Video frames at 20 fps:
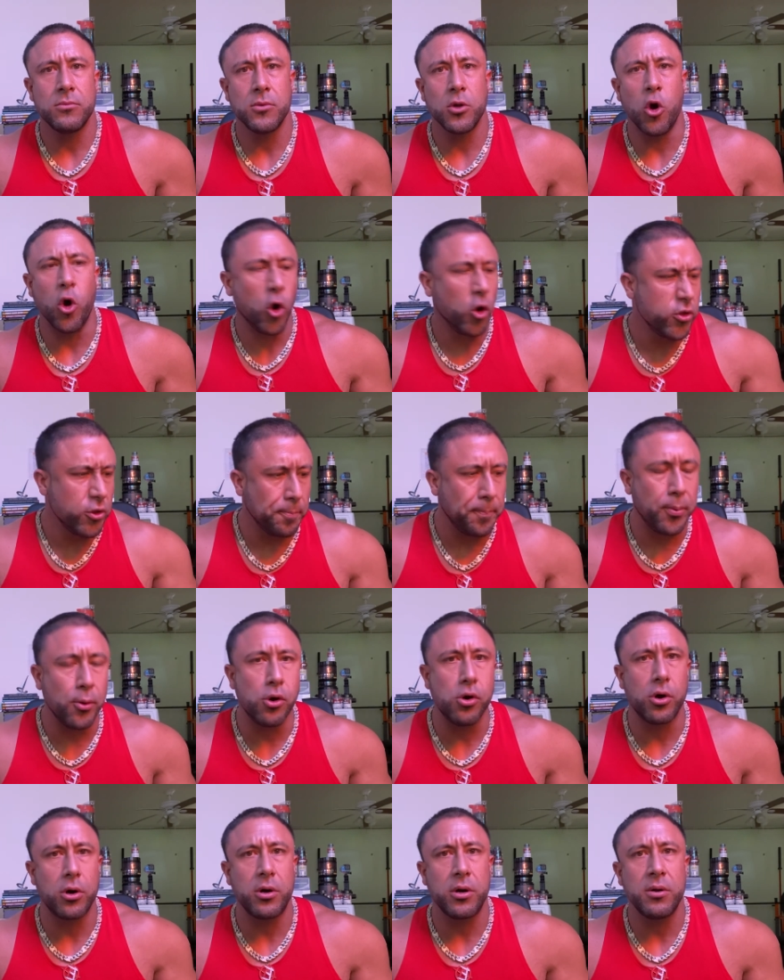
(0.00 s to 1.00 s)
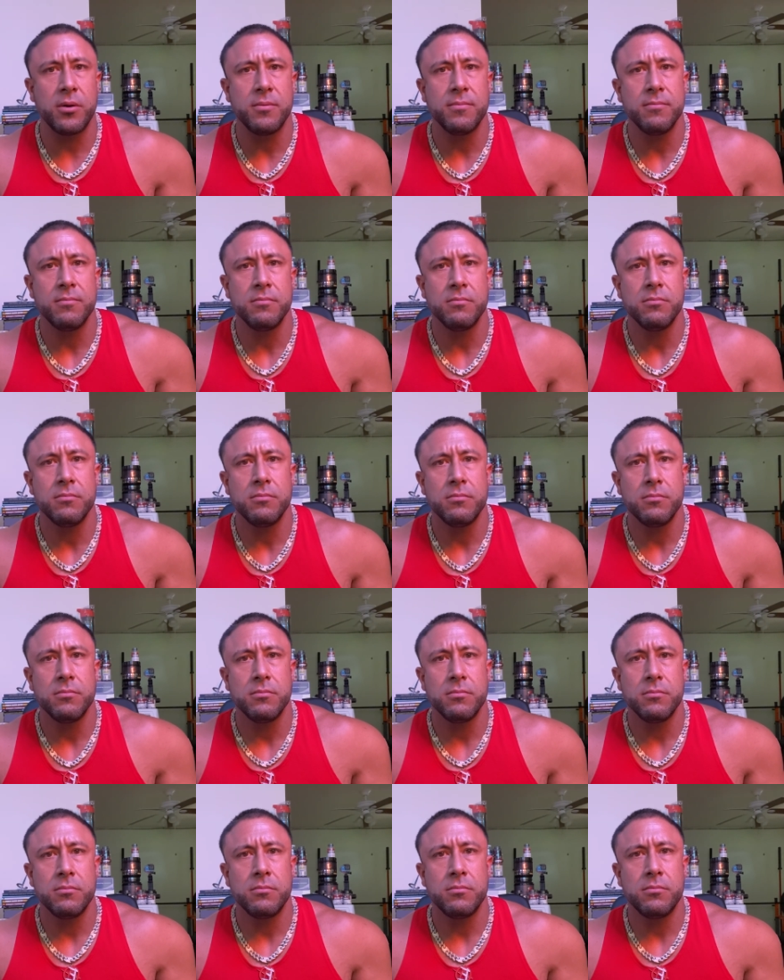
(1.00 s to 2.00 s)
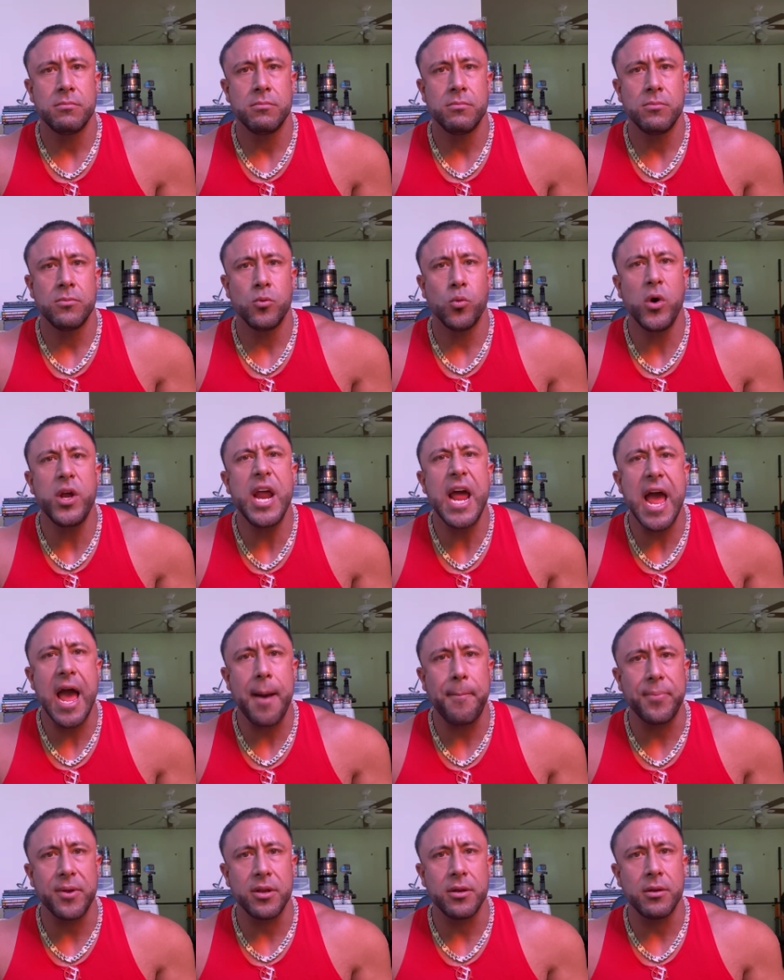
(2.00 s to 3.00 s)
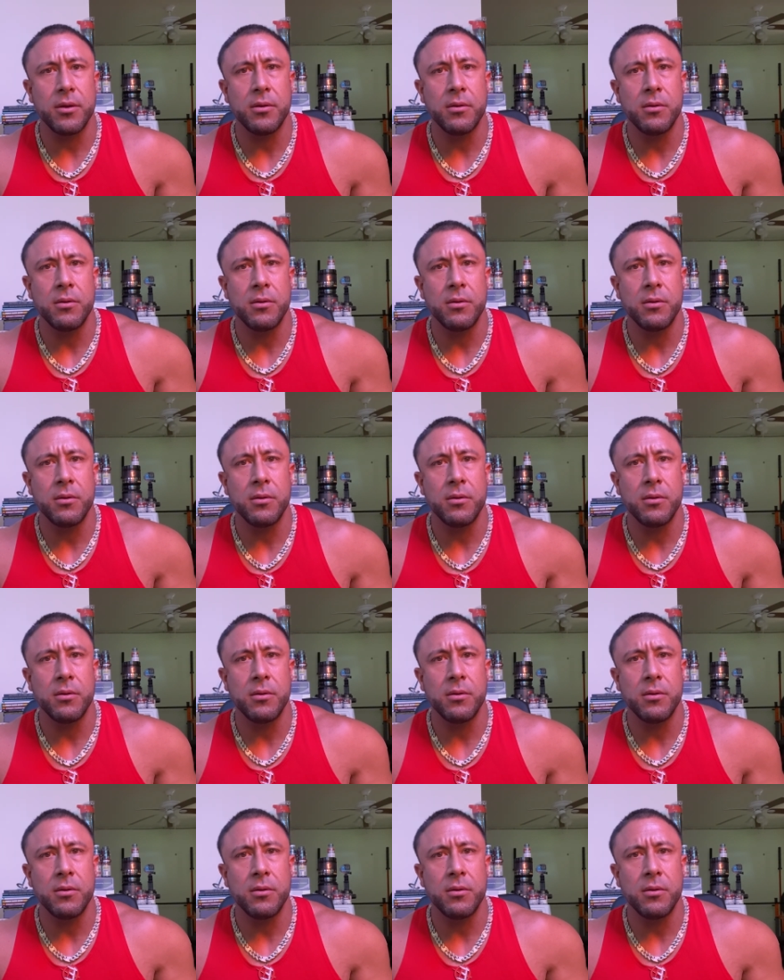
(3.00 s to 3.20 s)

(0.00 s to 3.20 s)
or the poor. What happened?